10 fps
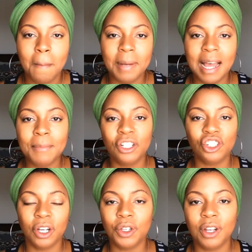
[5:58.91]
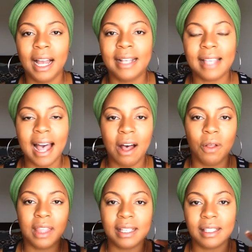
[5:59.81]
But I'm going to show you guys
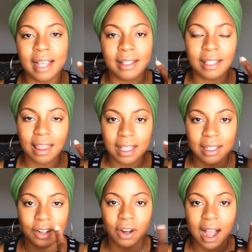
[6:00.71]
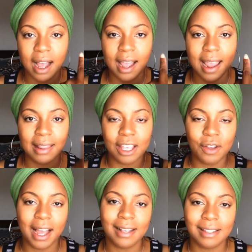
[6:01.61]
how this sets this under eye and let you
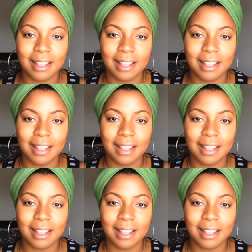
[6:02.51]
guys